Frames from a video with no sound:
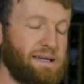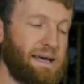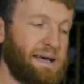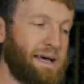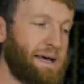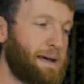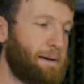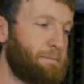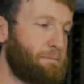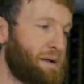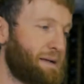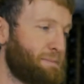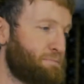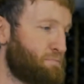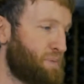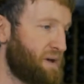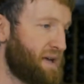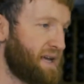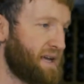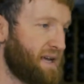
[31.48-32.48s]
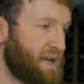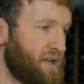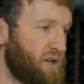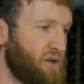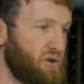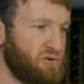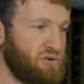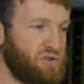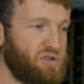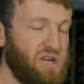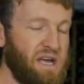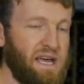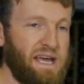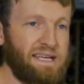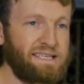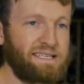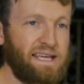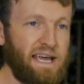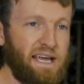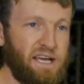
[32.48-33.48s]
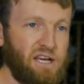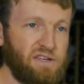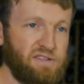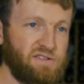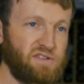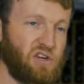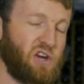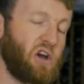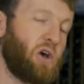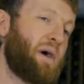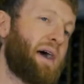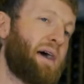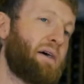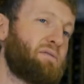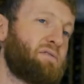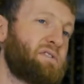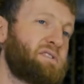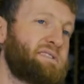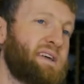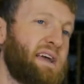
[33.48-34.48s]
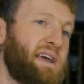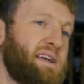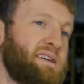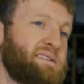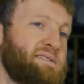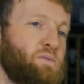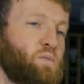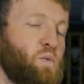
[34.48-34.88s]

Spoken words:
and big, huge tankers that go out for days and